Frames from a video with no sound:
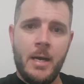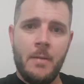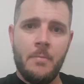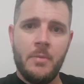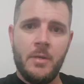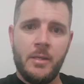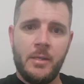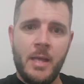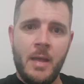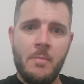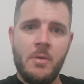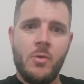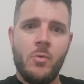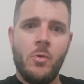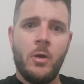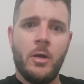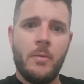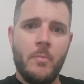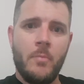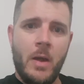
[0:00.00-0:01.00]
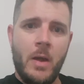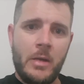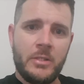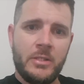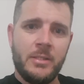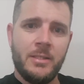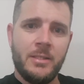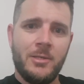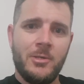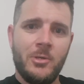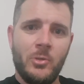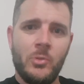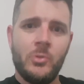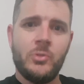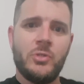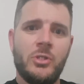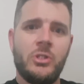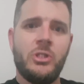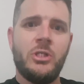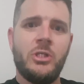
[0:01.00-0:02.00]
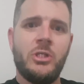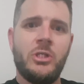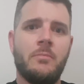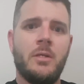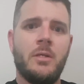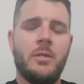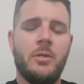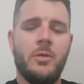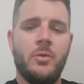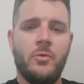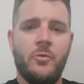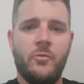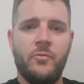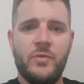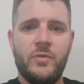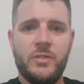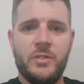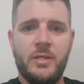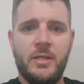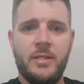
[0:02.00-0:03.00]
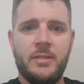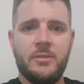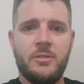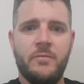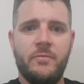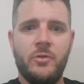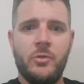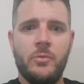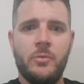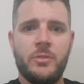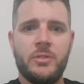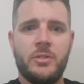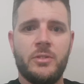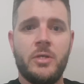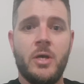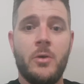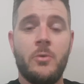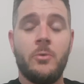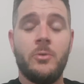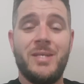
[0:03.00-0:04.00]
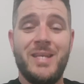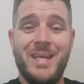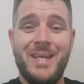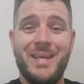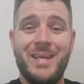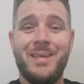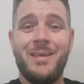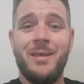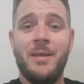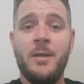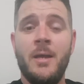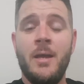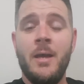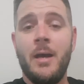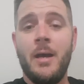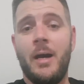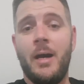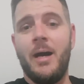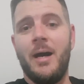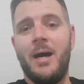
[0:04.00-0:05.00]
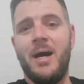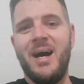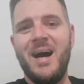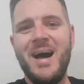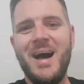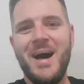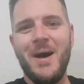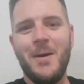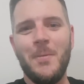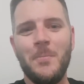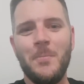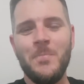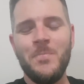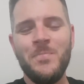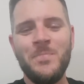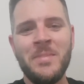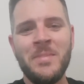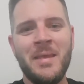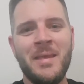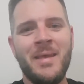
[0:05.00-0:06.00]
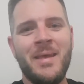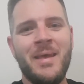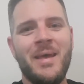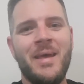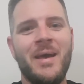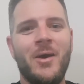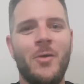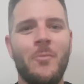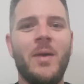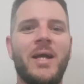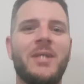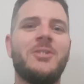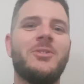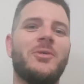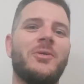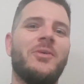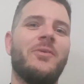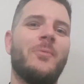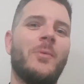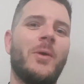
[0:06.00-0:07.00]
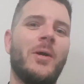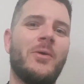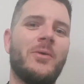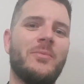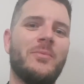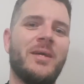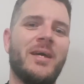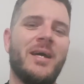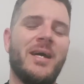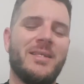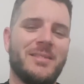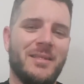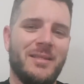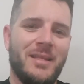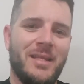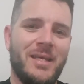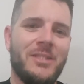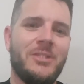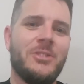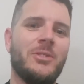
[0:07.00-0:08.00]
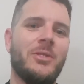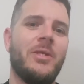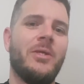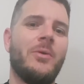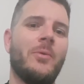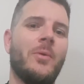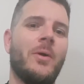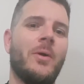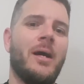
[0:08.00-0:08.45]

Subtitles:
It can be quite embarrassing and cause the gym you're visiting to view you as a total dick. Help make sure you're welcomed as a legend that you